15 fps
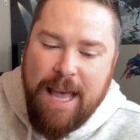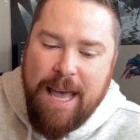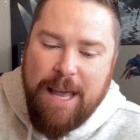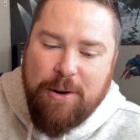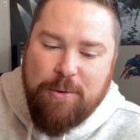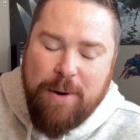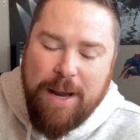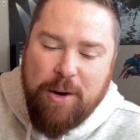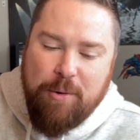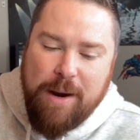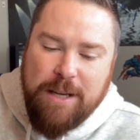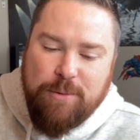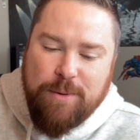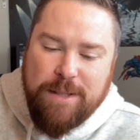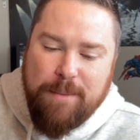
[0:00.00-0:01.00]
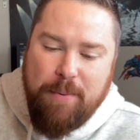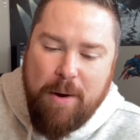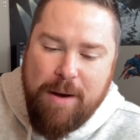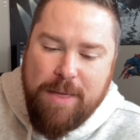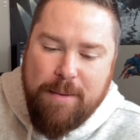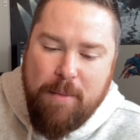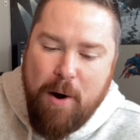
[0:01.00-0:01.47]
and great grace was
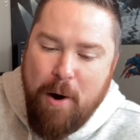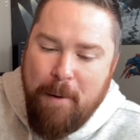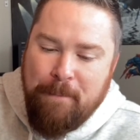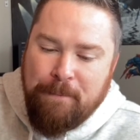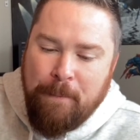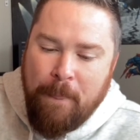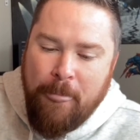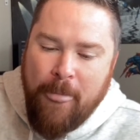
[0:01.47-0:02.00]
upon them all.